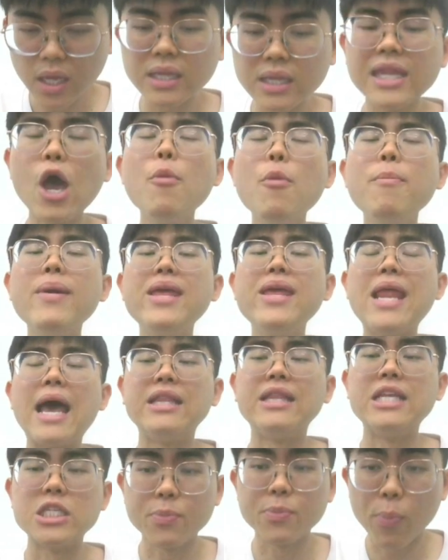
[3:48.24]
they'll meet
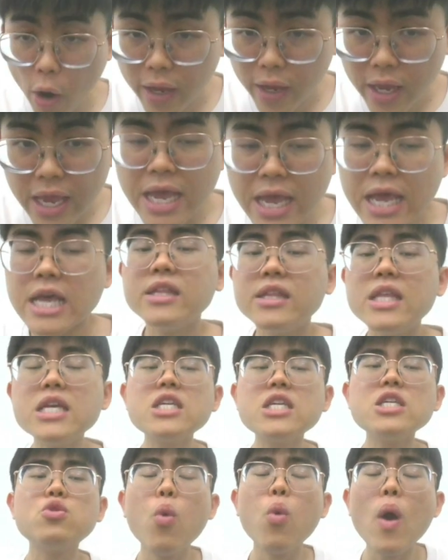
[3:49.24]
at this point.
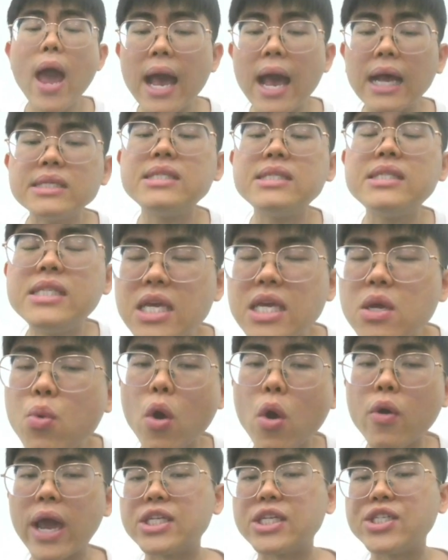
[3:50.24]
This is where C
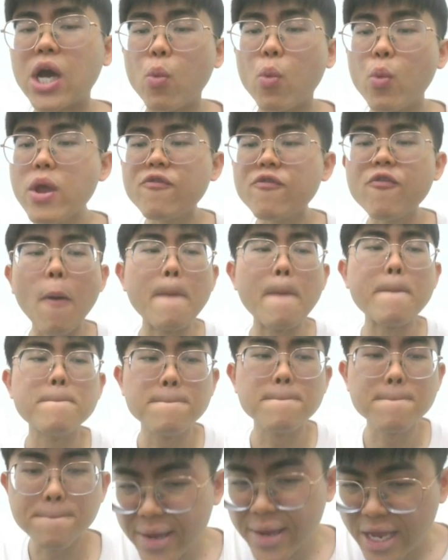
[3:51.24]
will catch up with
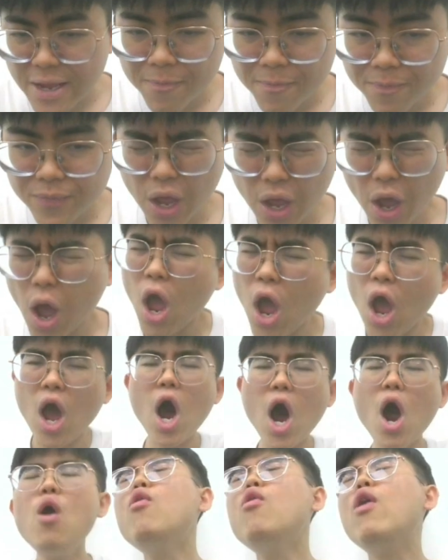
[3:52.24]
B.
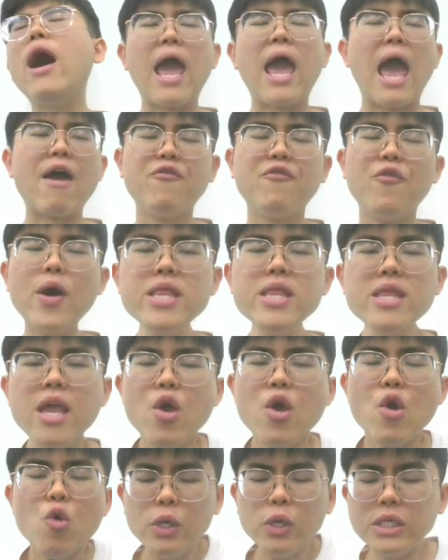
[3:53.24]
Alright everyone,
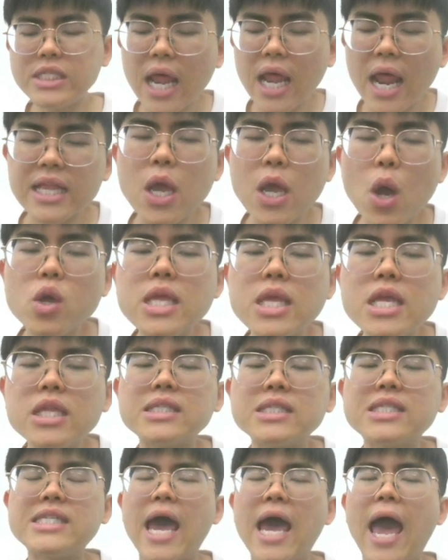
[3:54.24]
we say that they will need
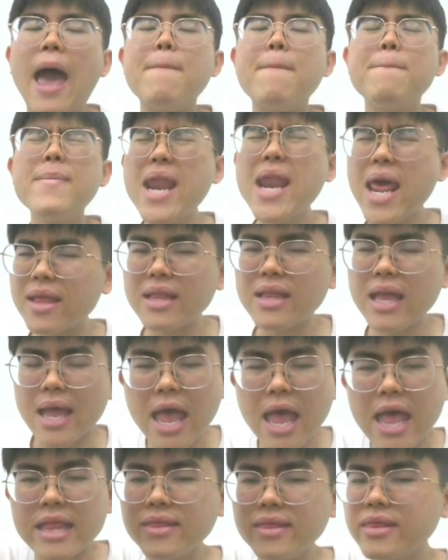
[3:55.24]
a 10 minutes.
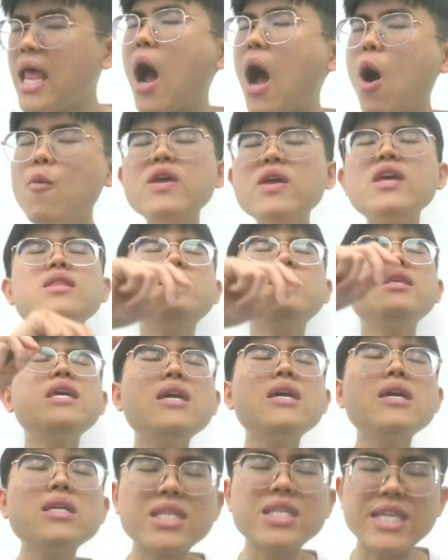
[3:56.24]
Now in
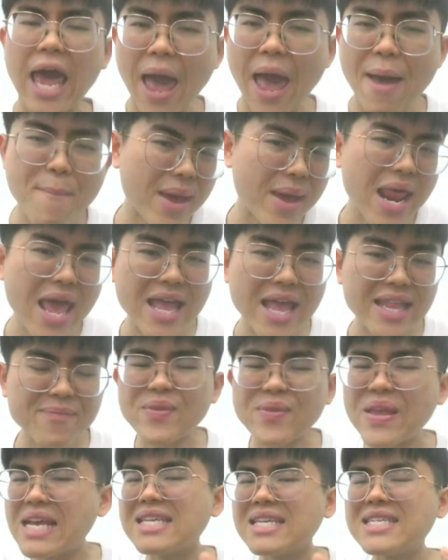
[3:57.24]
these 10
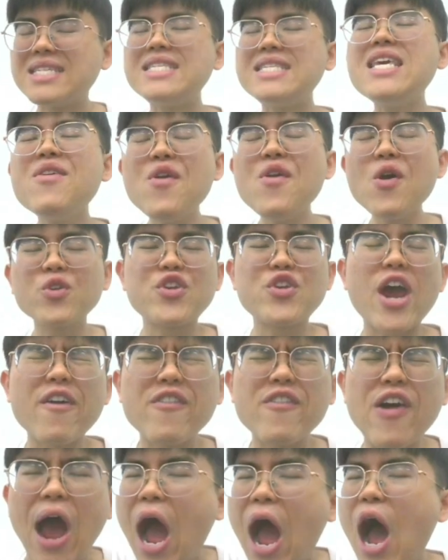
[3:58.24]
minutes, C will
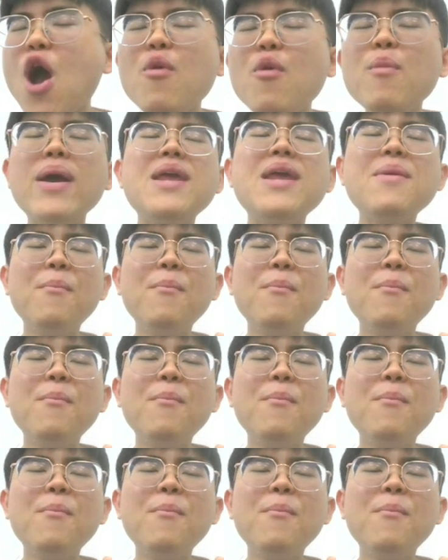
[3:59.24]
travel how many